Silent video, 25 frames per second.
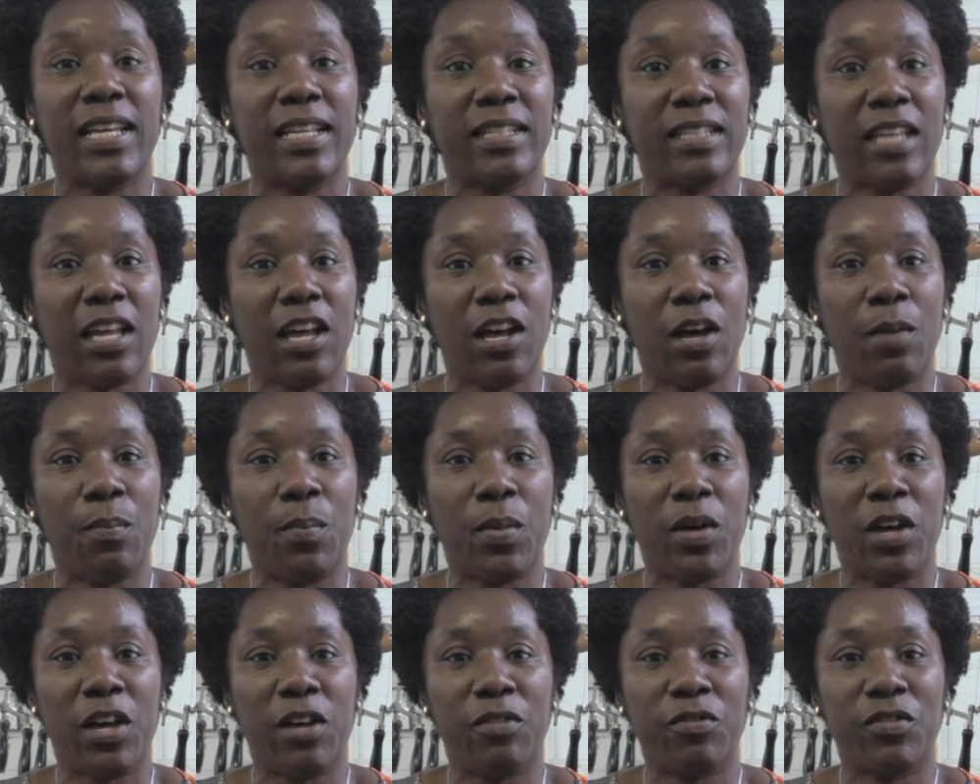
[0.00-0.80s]
is her
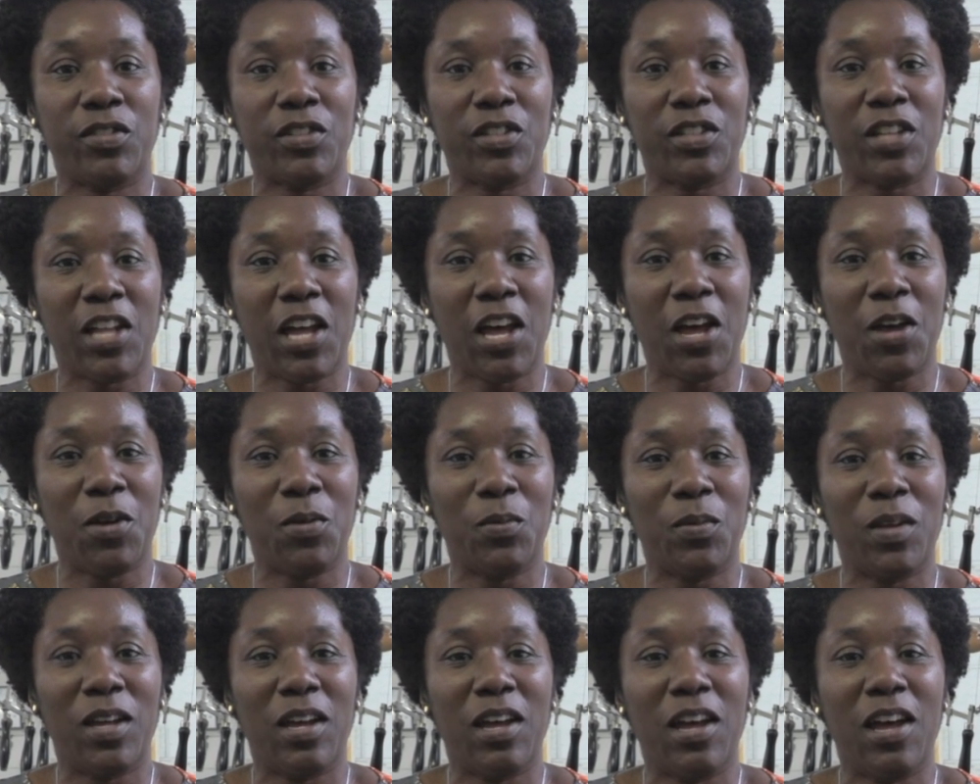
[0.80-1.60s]

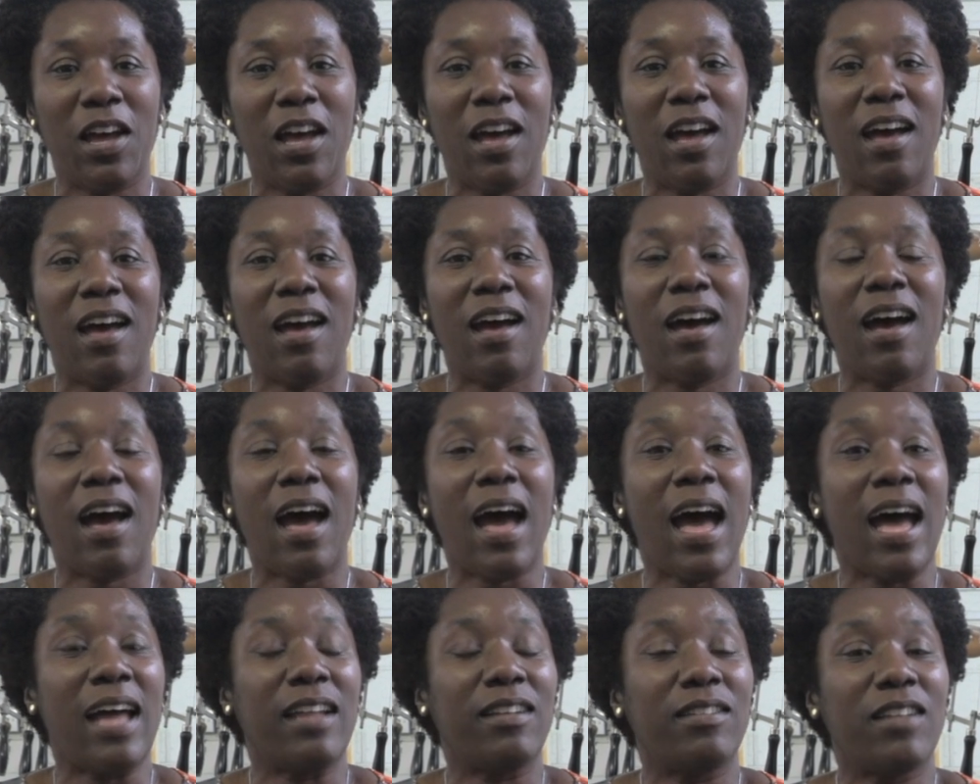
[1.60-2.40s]
birthstone
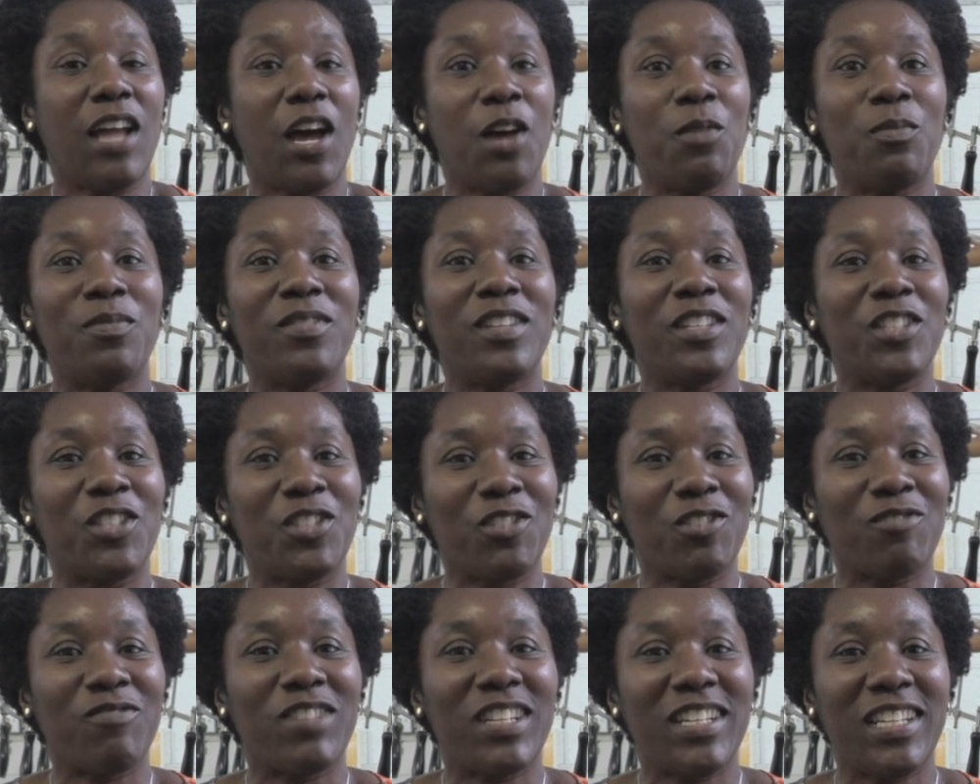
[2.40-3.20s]
and hopefully
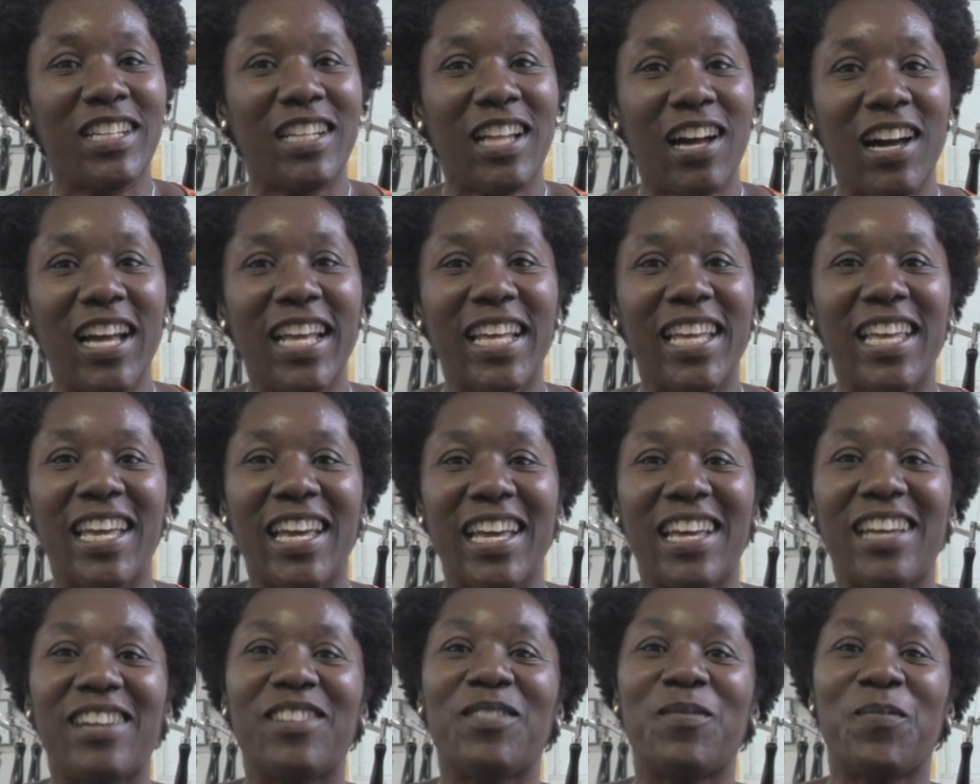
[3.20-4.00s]
she'll really like
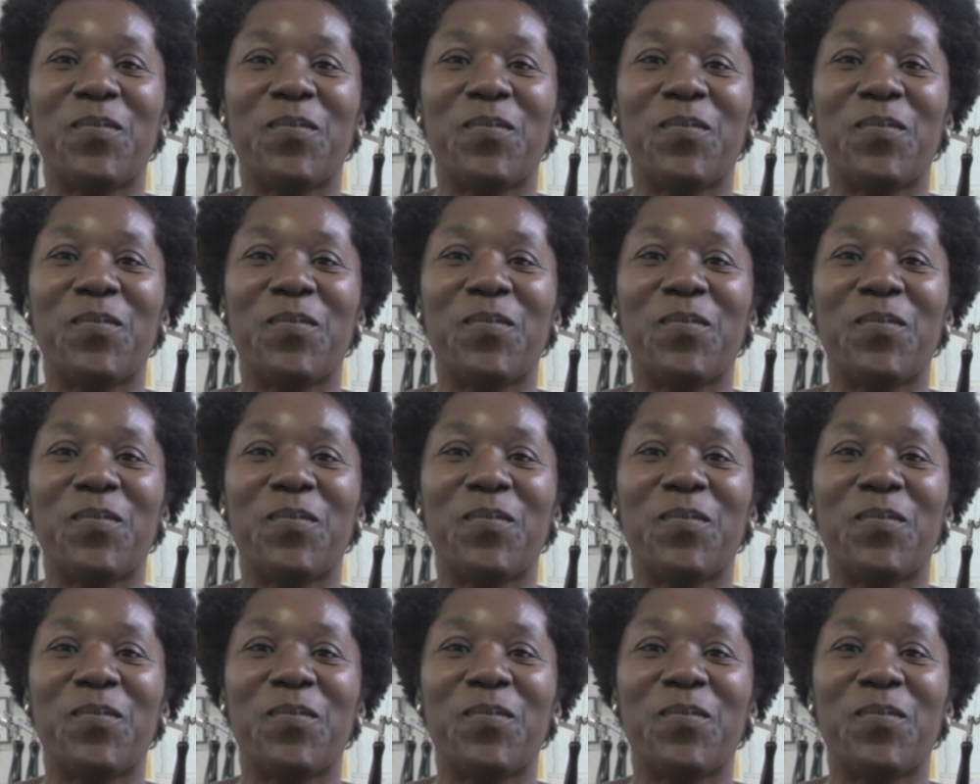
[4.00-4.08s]
it.